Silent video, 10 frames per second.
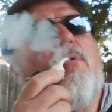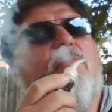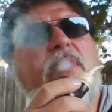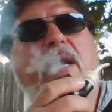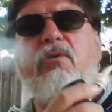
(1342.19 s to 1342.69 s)

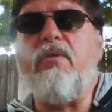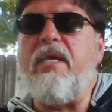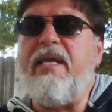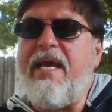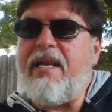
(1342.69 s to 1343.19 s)
will not
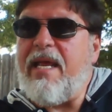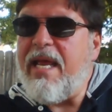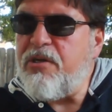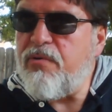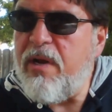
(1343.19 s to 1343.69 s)
only get
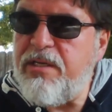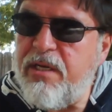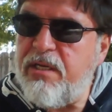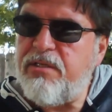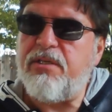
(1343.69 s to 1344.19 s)

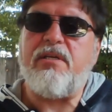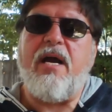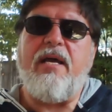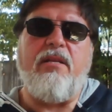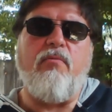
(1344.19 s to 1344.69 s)
entrenched in a
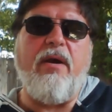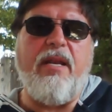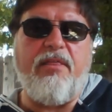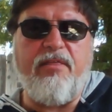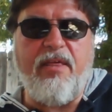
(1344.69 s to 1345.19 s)
society in the way
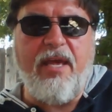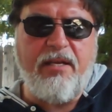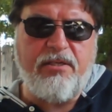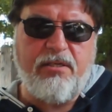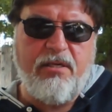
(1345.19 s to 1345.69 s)
that it
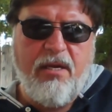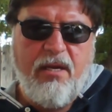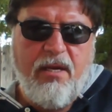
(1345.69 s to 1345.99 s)
thinks,